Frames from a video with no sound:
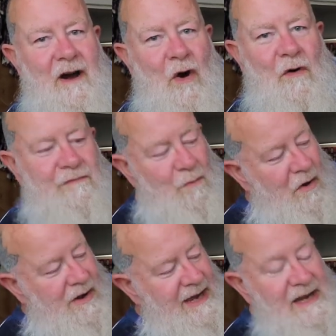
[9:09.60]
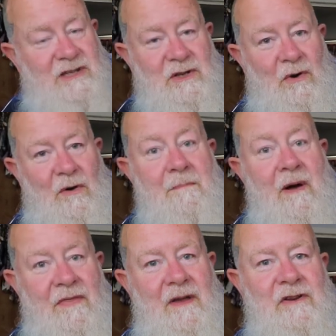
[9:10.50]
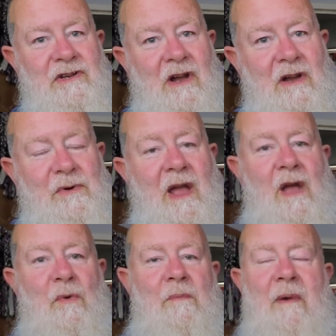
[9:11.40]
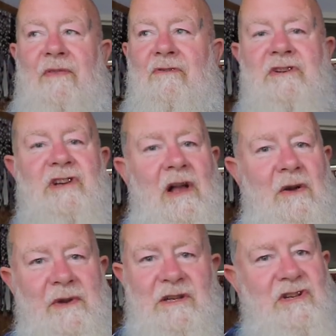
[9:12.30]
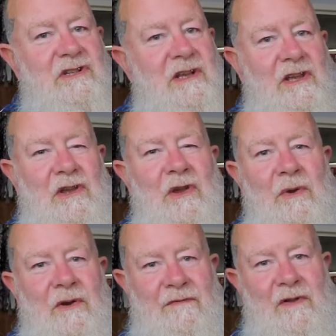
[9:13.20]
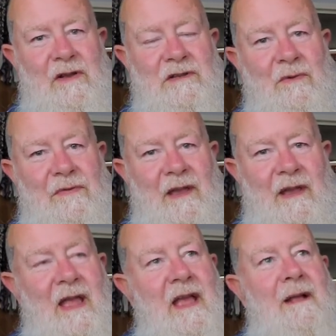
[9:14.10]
of what he saw, Mother and Child. Well, Mother and Child is just a universal thing.